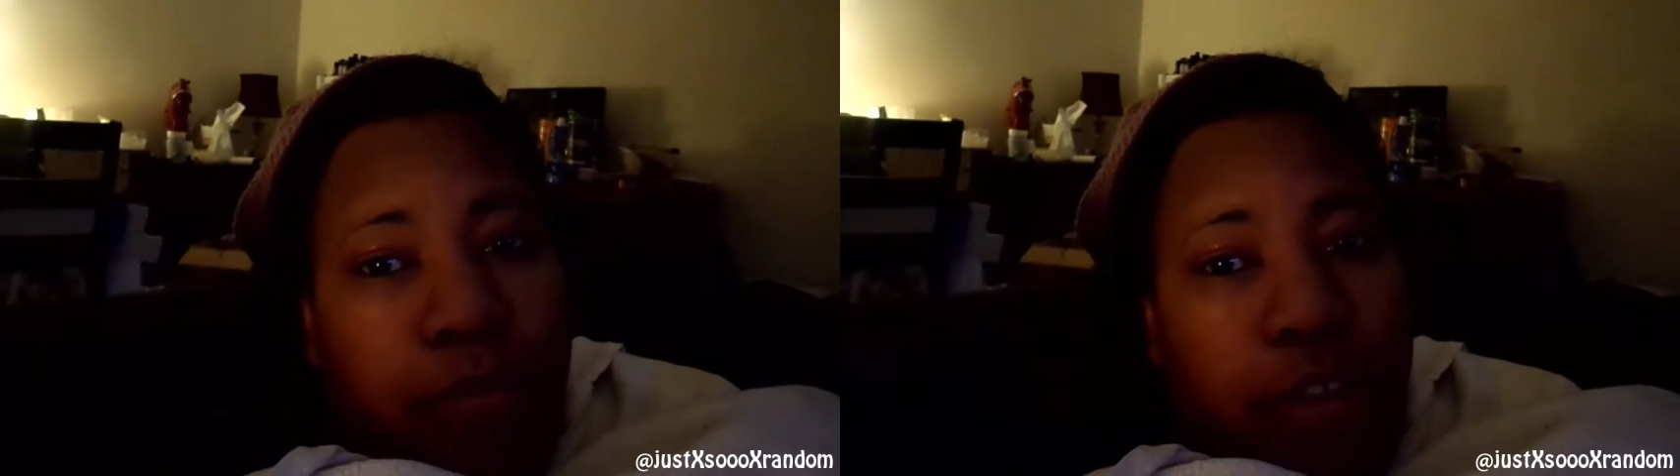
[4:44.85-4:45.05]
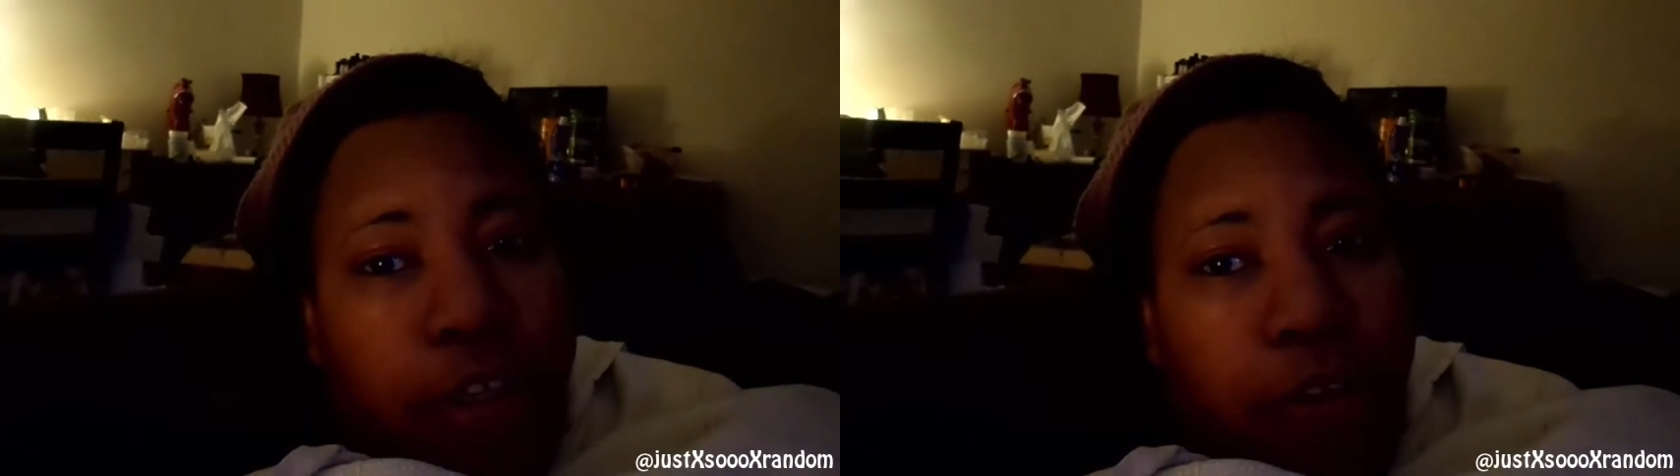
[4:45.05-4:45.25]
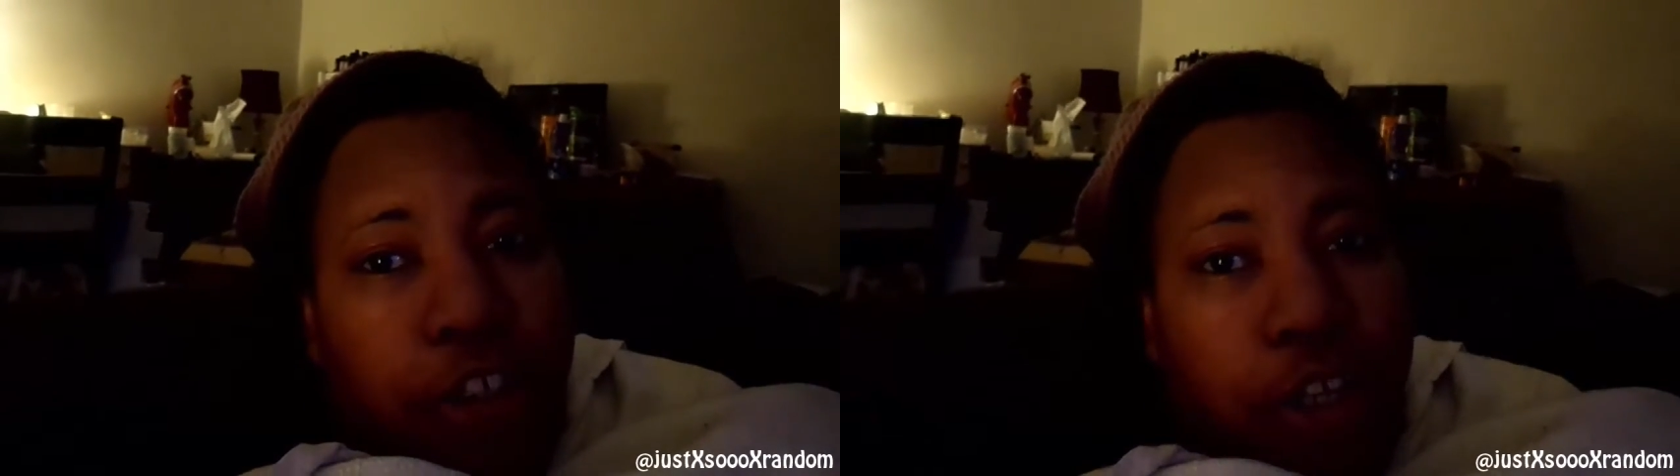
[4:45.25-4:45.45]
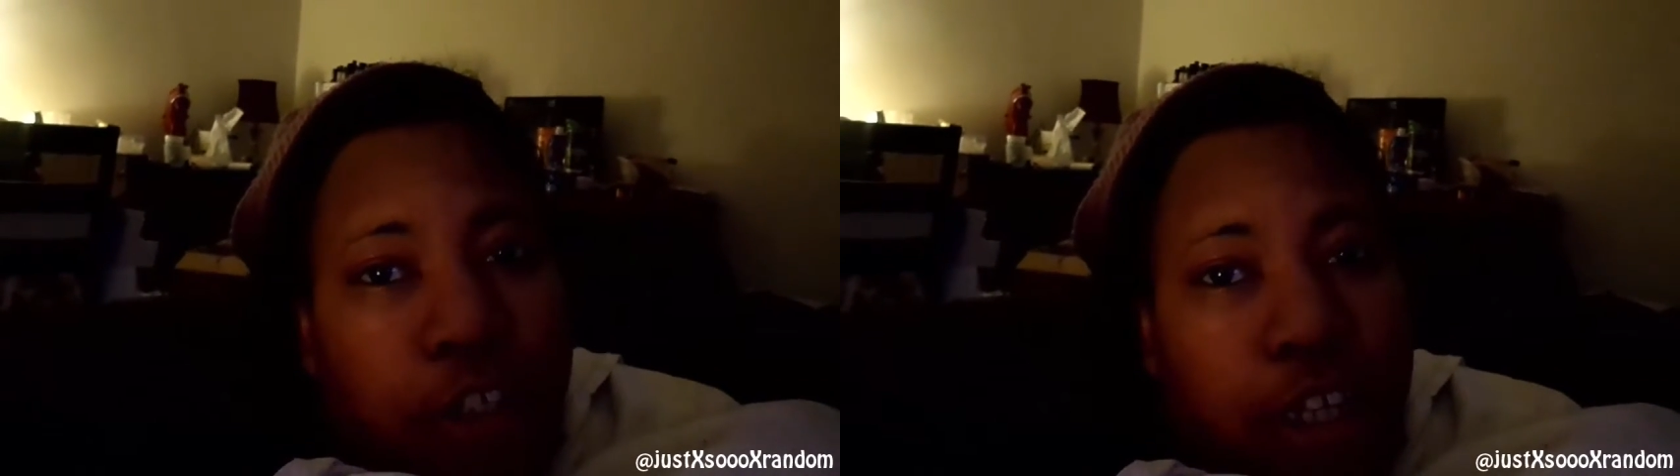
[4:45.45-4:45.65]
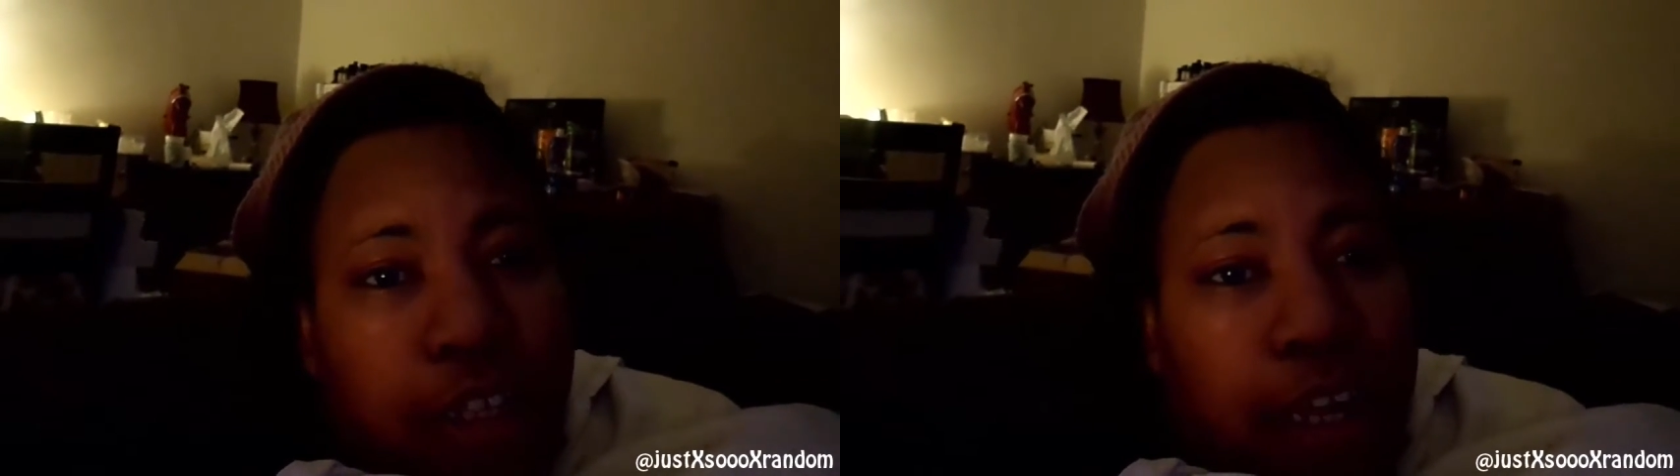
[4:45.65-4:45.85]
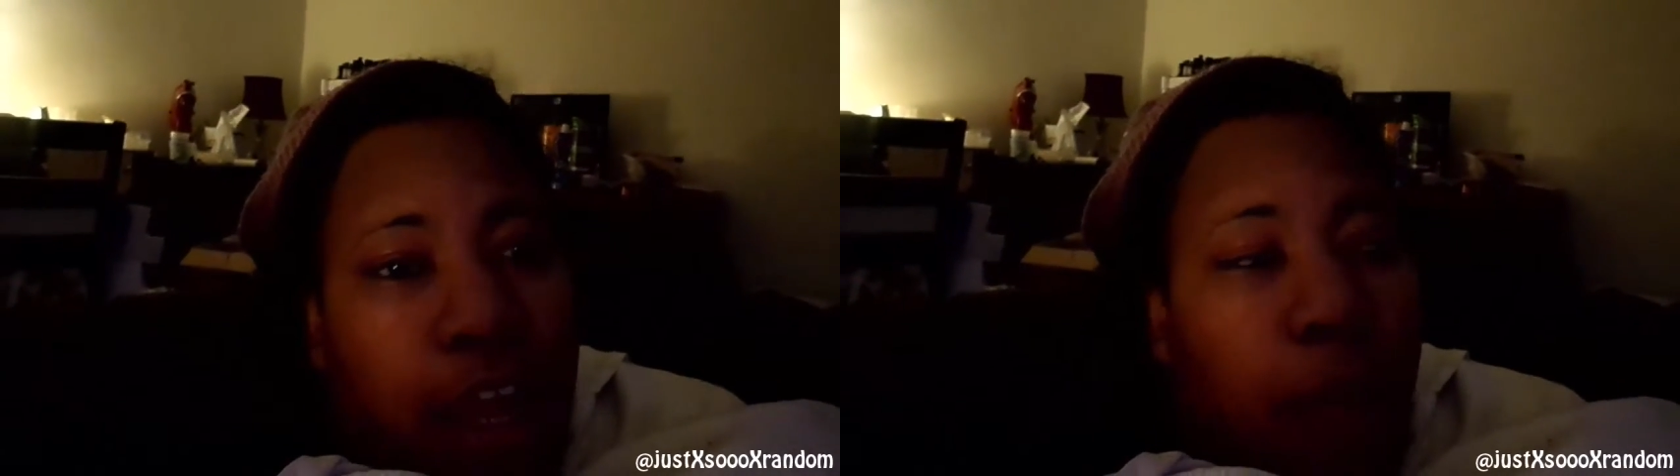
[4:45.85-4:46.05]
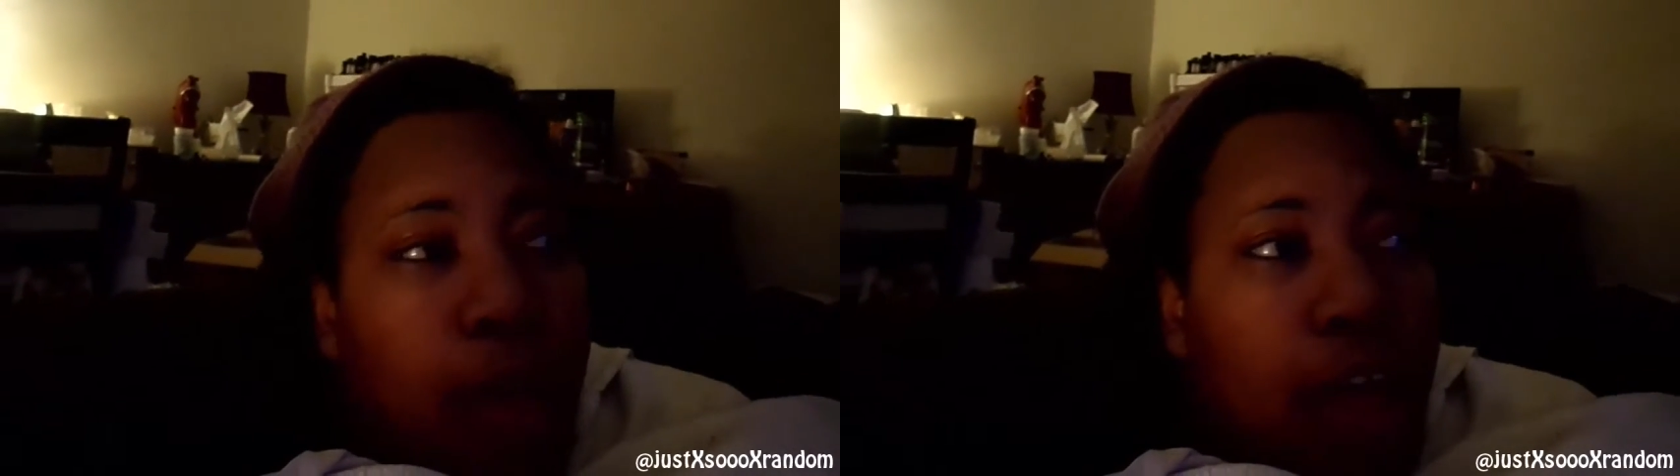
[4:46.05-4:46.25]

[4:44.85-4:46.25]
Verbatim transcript: So you should go check that out.